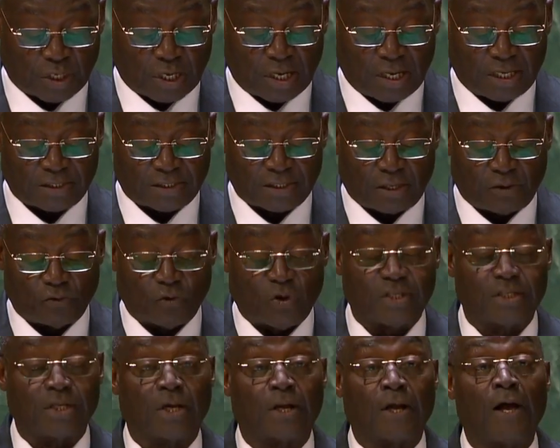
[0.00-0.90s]
the
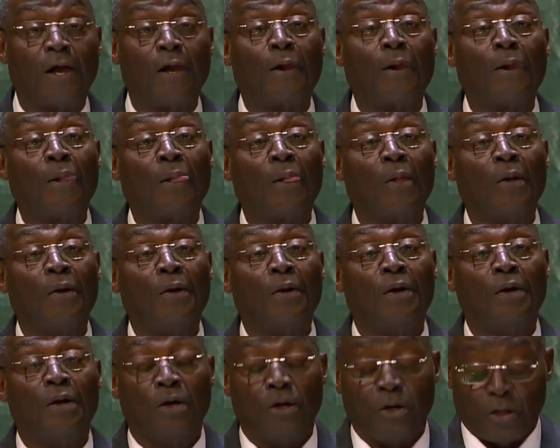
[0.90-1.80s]
President of
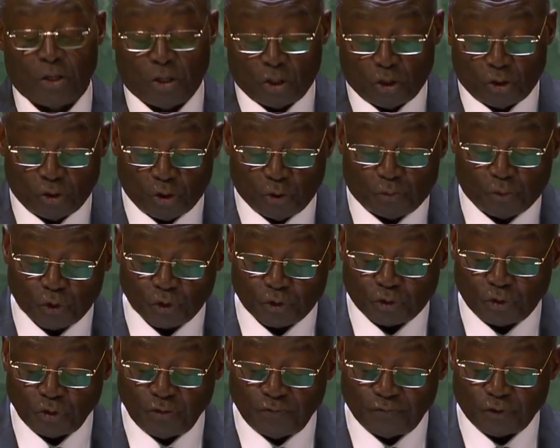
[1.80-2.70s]
Côte d'Ivoire, His
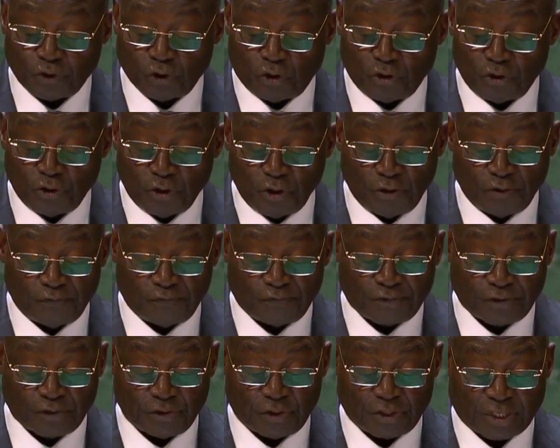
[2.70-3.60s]
Excellency Mr.
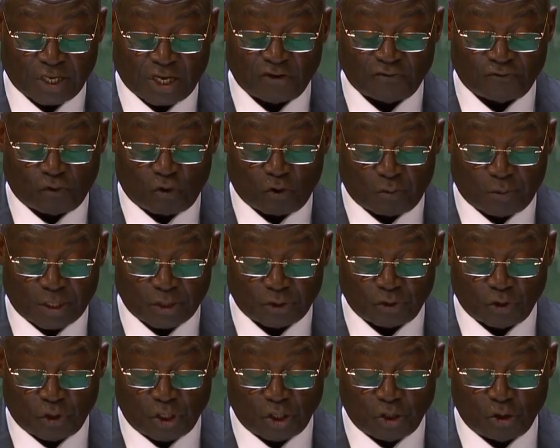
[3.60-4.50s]
Ouattara,
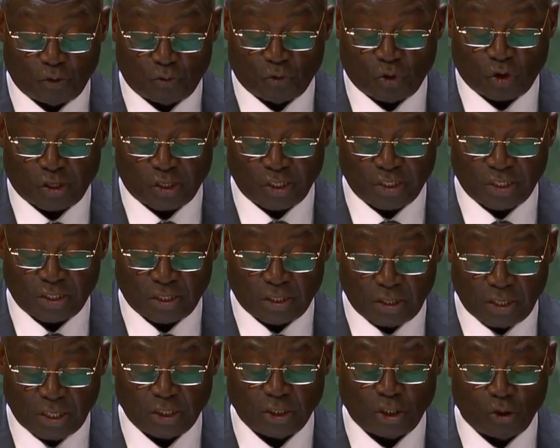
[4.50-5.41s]
to pursue
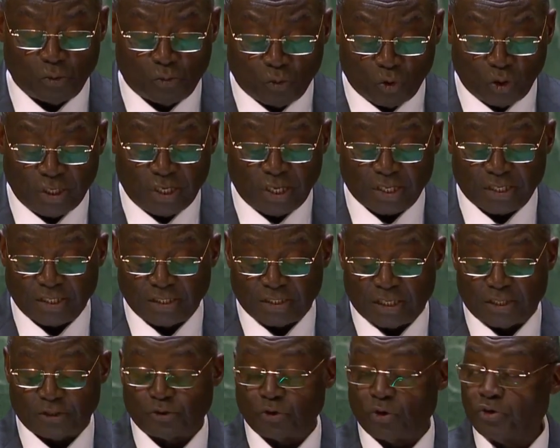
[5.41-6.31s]
his efforts
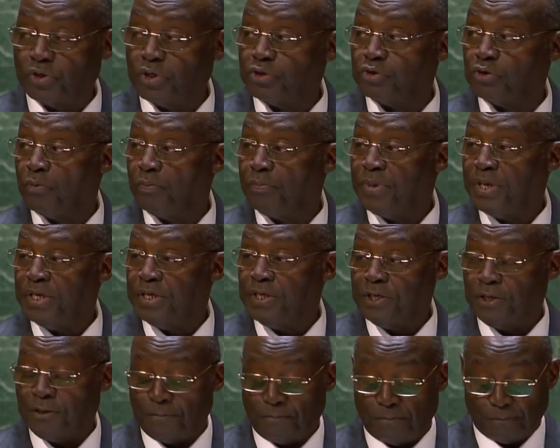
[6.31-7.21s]

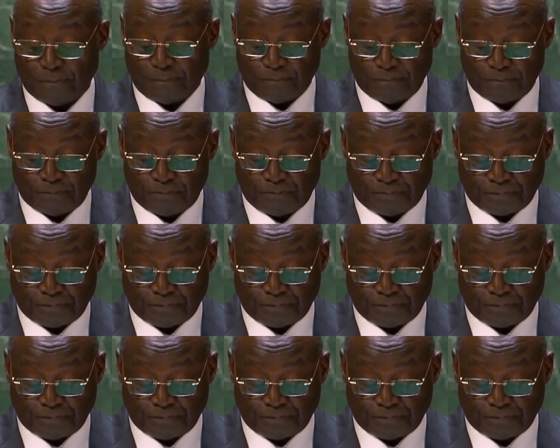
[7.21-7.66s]
towards the